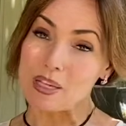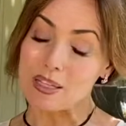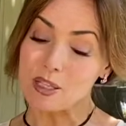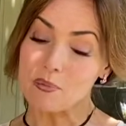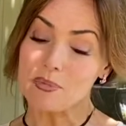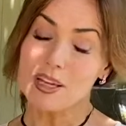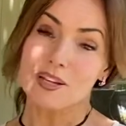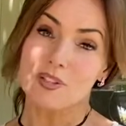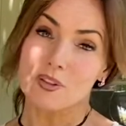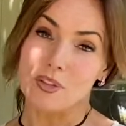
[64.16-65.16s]
in them,
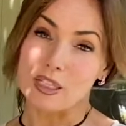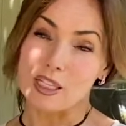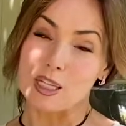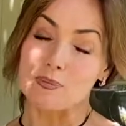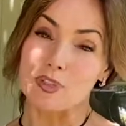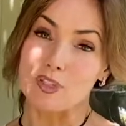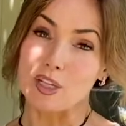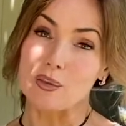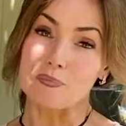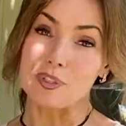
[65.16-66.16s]
so they're gonna keep their
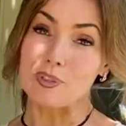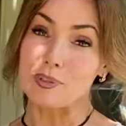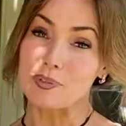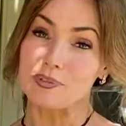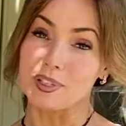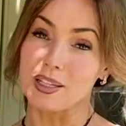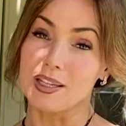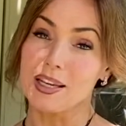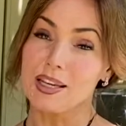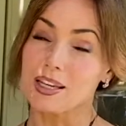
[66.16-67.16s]
shape beautifully
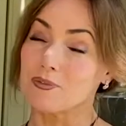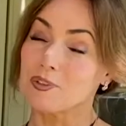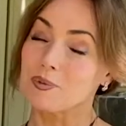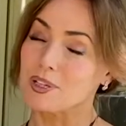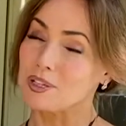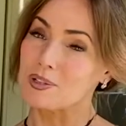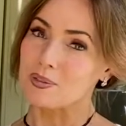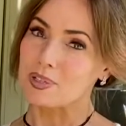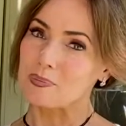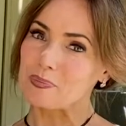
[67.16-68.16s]
even when you use
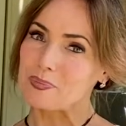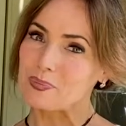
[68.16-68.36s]
them.